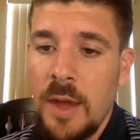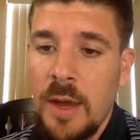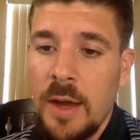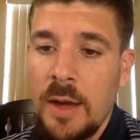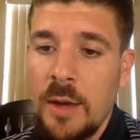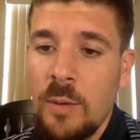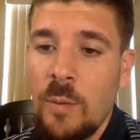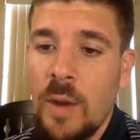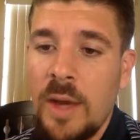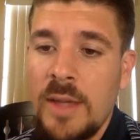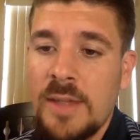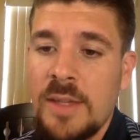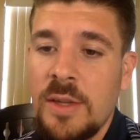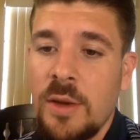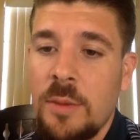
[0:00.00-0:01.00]
Why
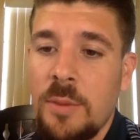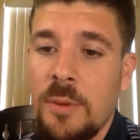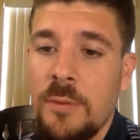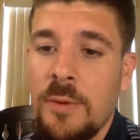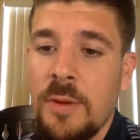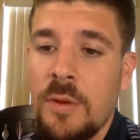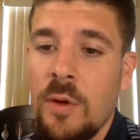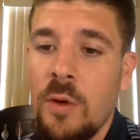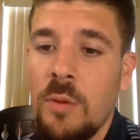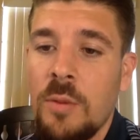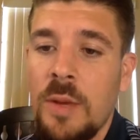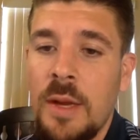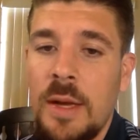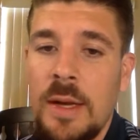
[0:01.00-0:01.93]
isn't there a perfect home?